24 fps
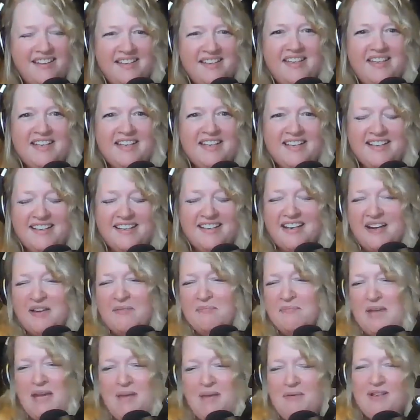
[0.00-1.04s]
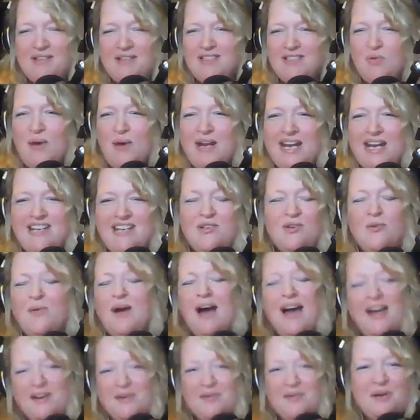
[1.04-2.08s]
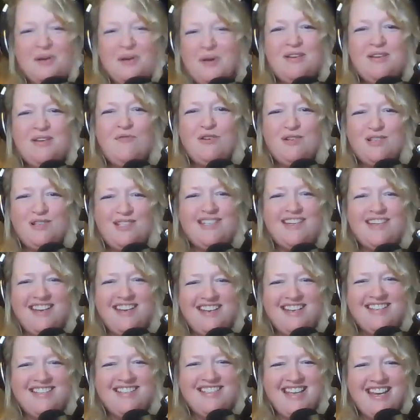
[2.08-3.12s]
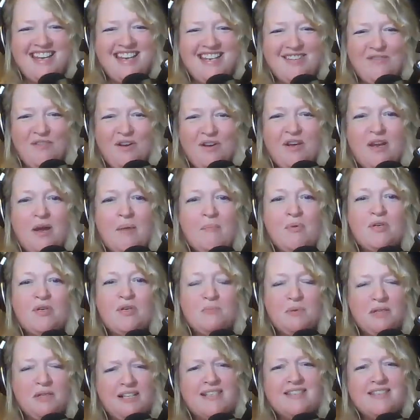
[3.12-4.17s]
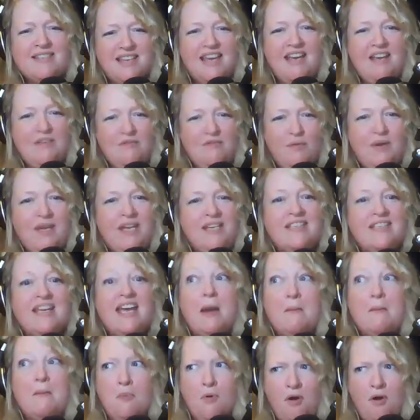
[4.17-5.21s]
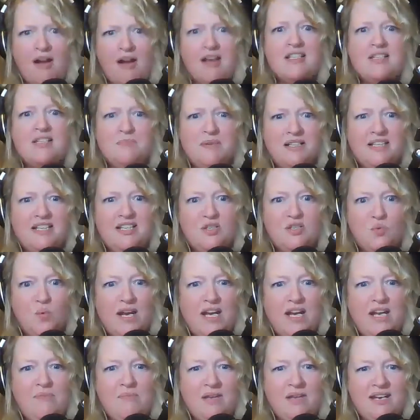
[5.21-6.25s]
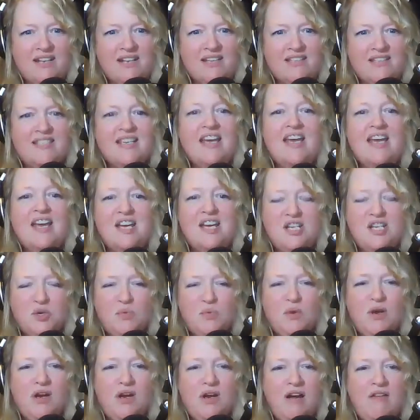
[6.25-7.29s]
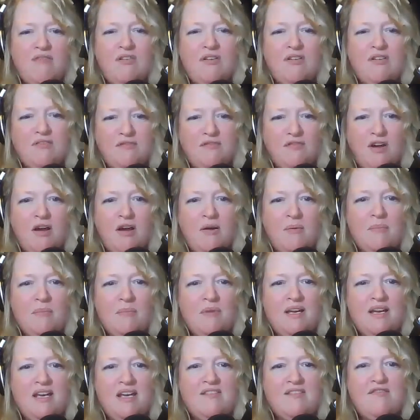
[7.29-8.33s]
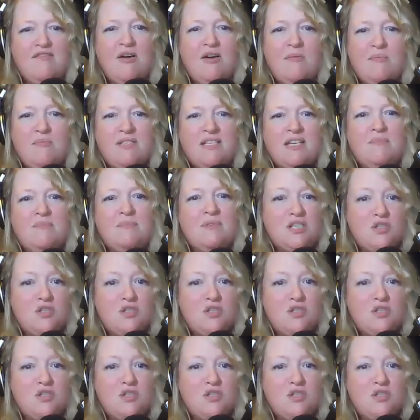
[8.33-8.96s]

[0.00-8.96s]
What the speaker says: Yeah. Maybe it's 22, I don't know. Different studies say different numbers, but let's say if we say approximately 20 minutes to recover from some